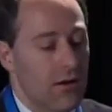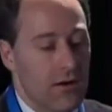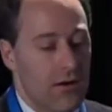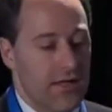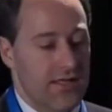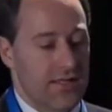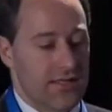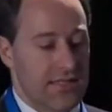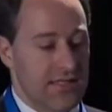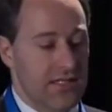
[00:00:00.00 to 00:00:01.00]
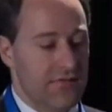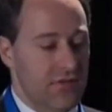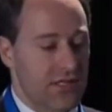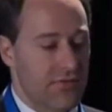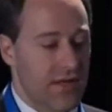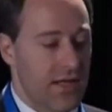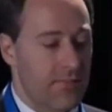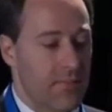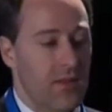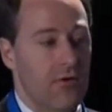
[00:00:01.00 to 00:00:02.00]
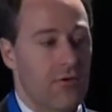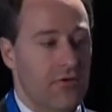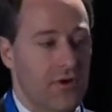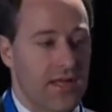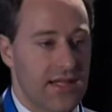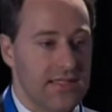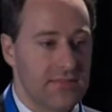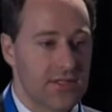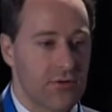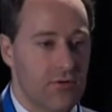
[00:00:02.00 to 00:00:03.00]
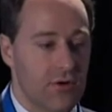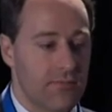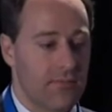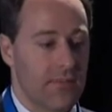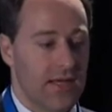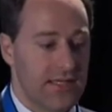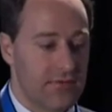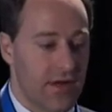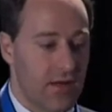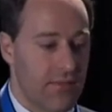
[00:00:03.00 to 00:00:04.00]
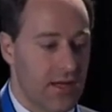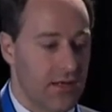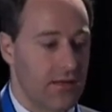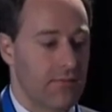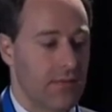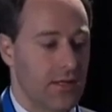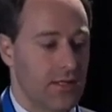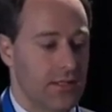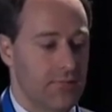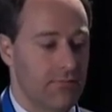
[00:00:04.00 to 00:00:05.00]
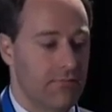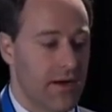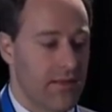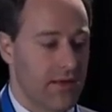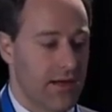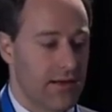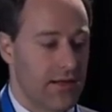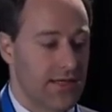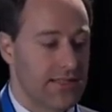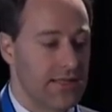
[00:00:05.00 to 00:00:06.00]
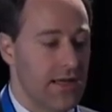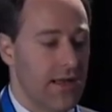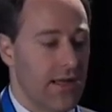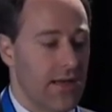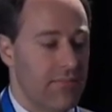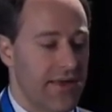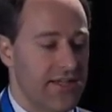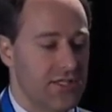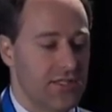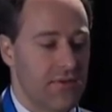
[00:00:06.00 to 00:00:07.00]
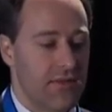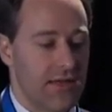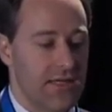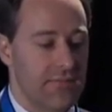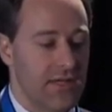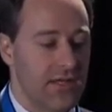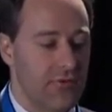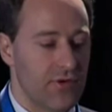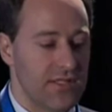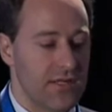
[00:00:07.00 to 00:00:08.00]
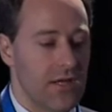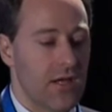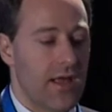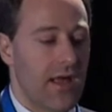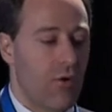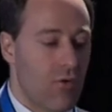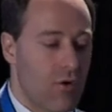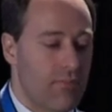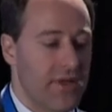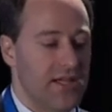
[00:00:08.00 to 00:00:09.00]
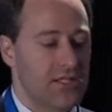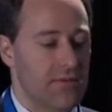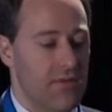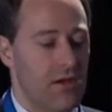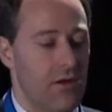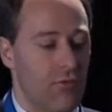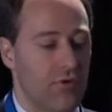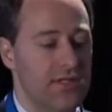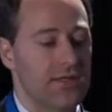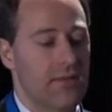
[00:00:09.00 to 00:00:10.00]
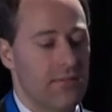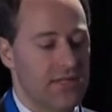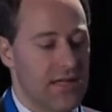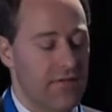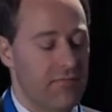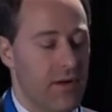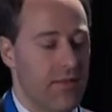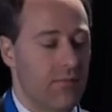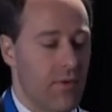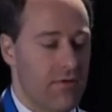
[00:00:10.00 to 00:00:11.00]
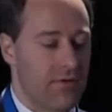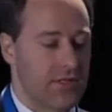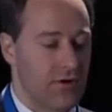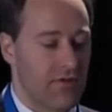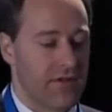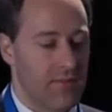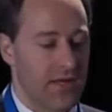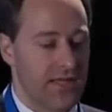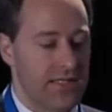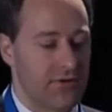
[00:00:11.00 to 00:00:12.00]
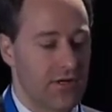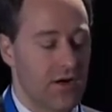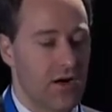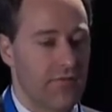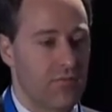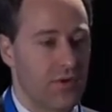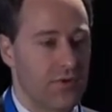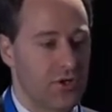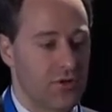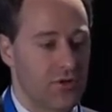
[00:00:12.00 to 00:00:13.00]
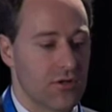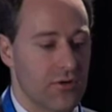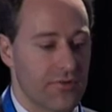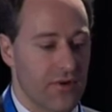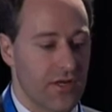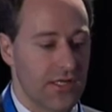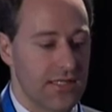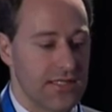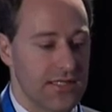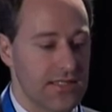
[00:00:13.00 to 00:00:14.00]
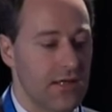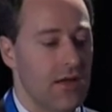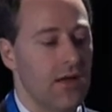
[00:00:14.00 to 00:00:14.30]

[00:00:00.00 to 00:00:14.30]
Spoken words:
cardiac CT for screening, the coronary calcium score is recommended by the guidelines in patients with an intermediate risk or patients with a low risk themselves, but with a strong family history of premature coronary artery disease.